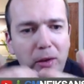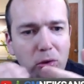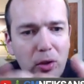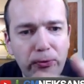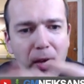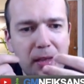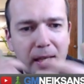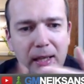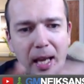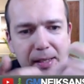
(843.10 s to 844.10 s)
to defend
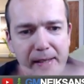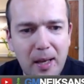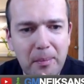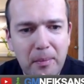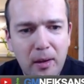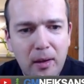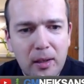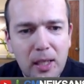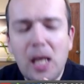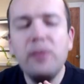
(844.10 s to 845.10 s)
against them
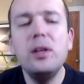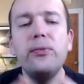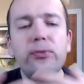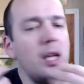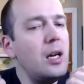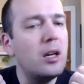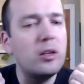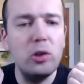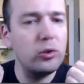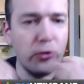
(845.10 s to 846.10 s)
even if they are
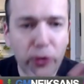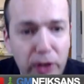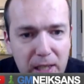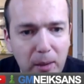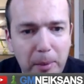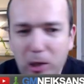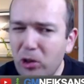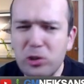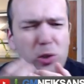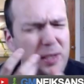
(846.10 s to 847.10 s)
not real, because
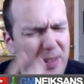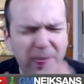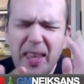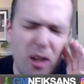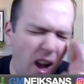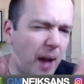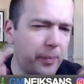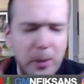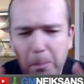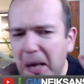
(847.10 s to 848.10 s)
you think,
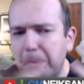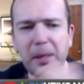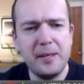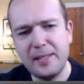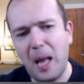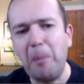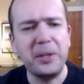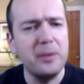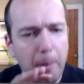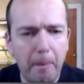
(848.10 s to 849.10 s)
there might be
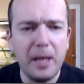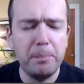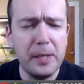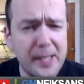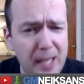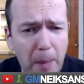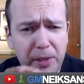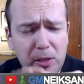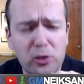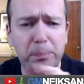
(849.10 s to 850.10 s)

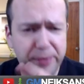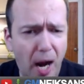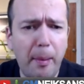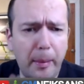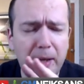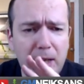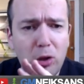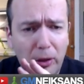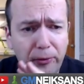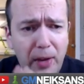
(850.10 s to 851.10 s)
something, so probably I need to
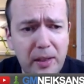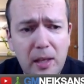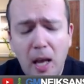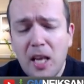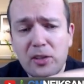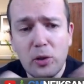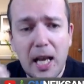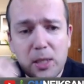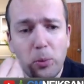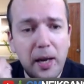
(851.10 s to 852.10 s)
defend it. So
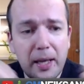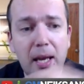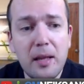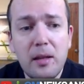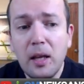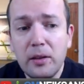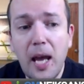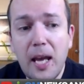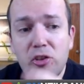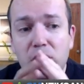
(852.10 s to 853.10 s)
that's why, again, the
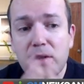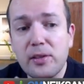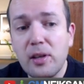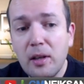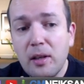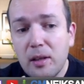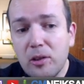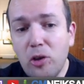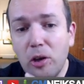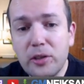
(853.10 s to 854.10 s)
Engines
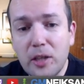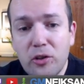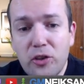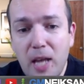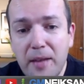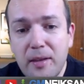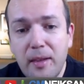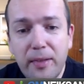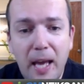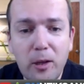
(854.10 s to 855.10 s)
don't understand it.
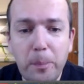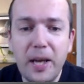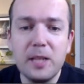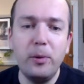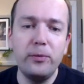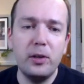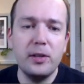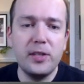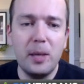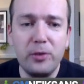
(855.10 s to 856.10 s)
Thank you, Passport, for the
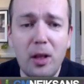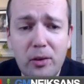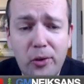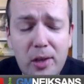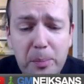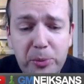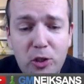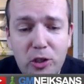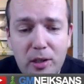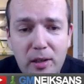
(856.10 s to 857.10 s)
sub. Really, really
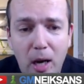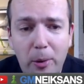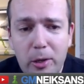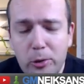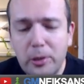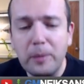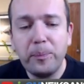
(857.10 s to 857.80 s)
appreciate it. How are you doing?